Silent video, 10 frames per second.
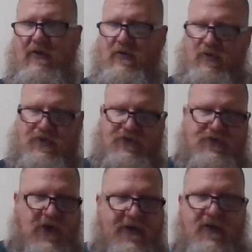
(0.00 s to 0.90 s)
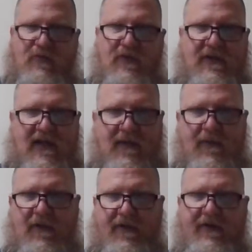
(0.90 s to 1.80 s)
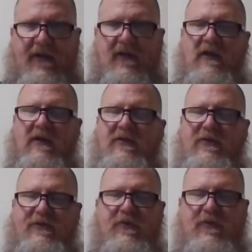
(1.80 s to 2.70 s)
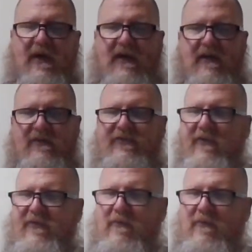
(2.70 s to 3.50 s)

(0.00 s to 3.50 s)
you study your vocabulary, you do that kind of stuff.